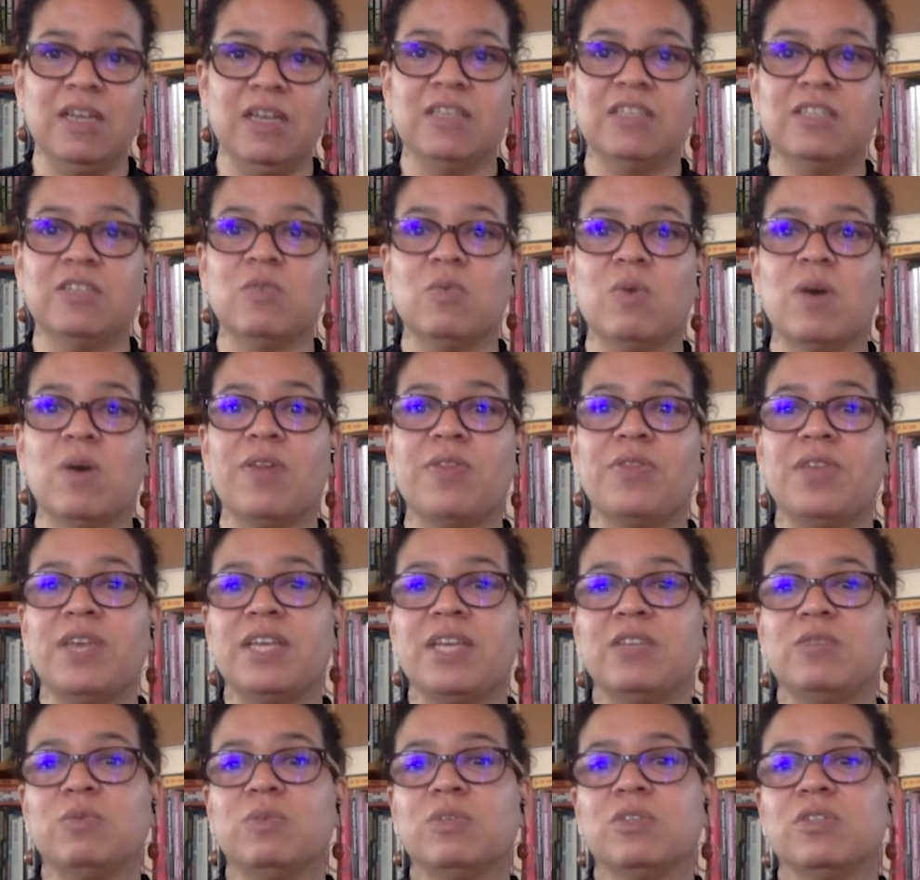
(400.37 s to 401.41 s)
So while
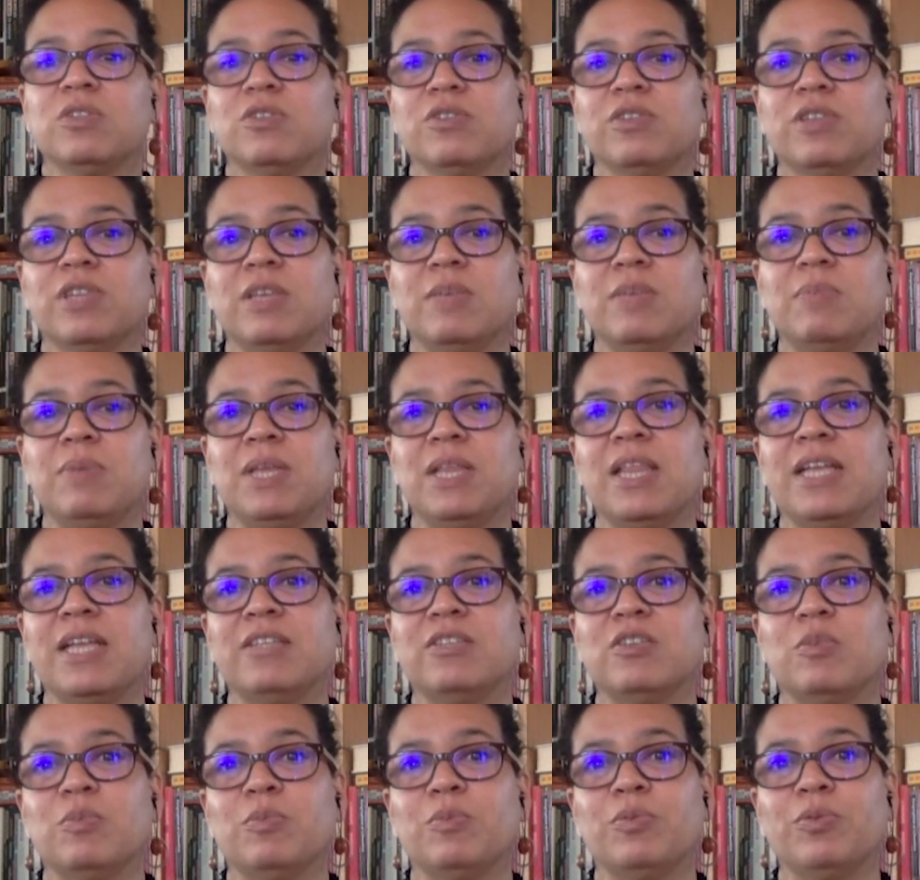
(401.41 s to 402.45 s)
things will certainly be
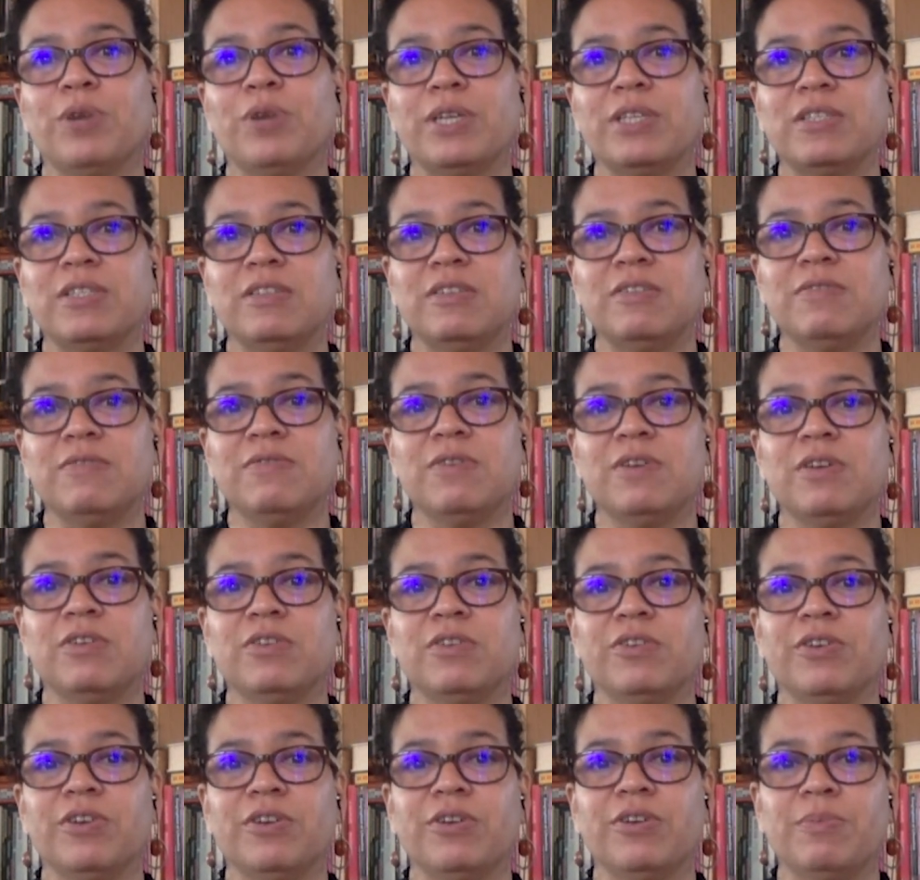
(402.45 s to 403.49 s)
less oppressive
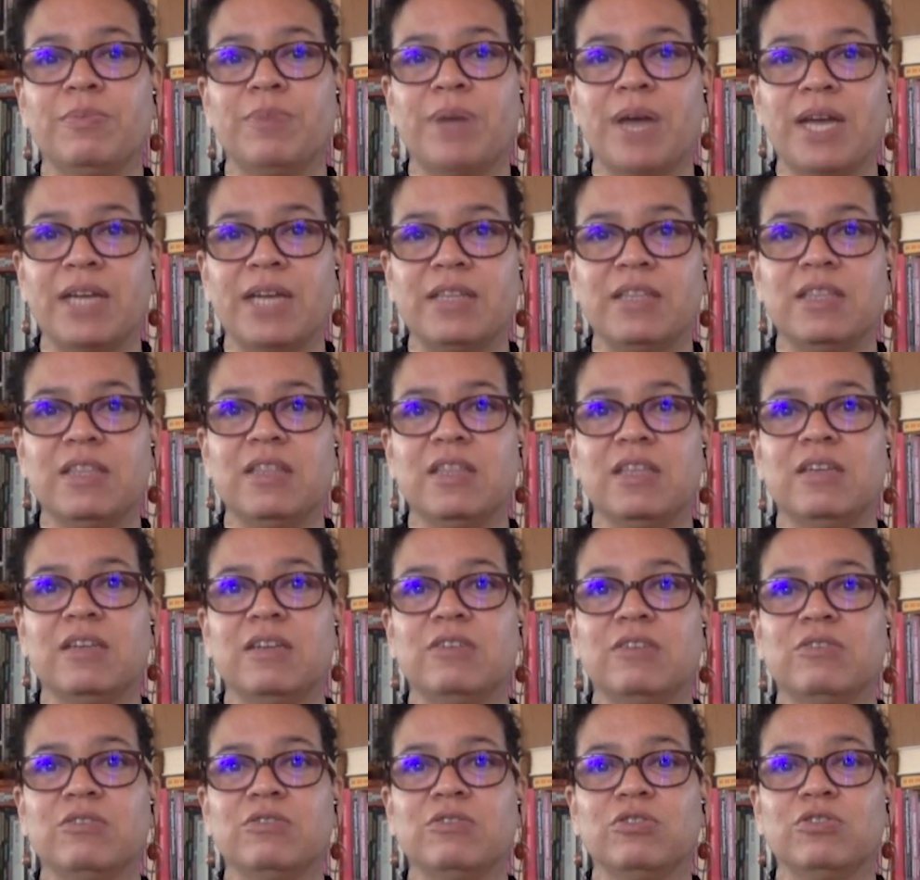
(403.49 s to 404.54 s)
under Biden than
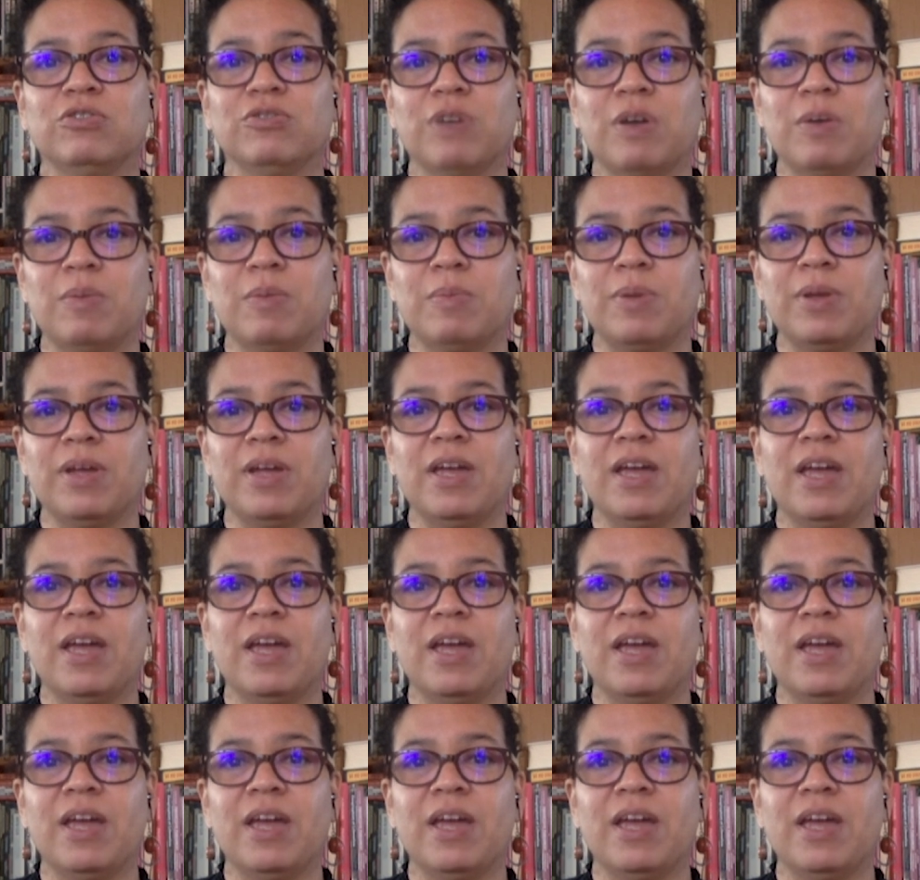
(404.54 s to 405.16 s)
under Trump,